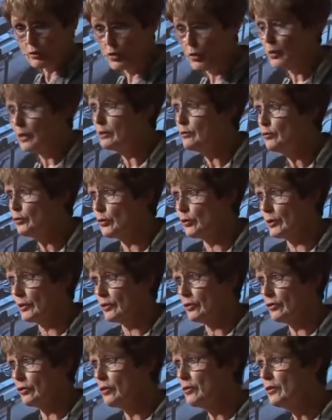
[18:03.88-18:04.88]
through
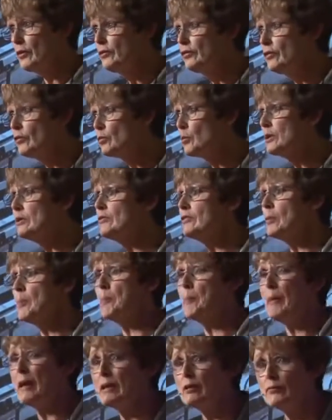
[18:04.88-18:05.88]
inference. So this is one of the
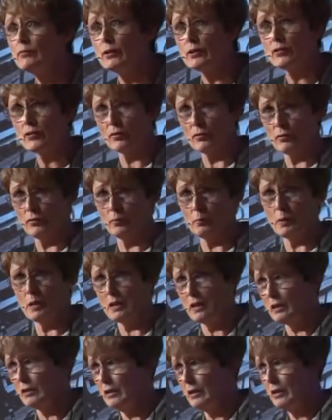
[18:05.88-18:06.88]
benefits of
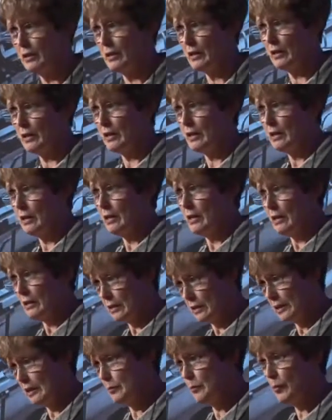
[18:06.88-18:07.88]
speed
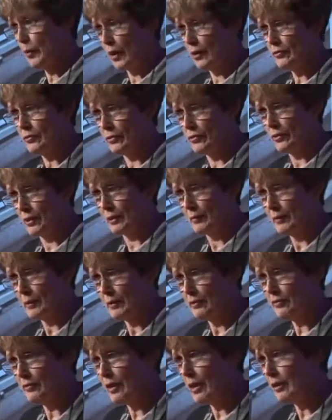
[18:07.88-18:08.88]
in processing. It's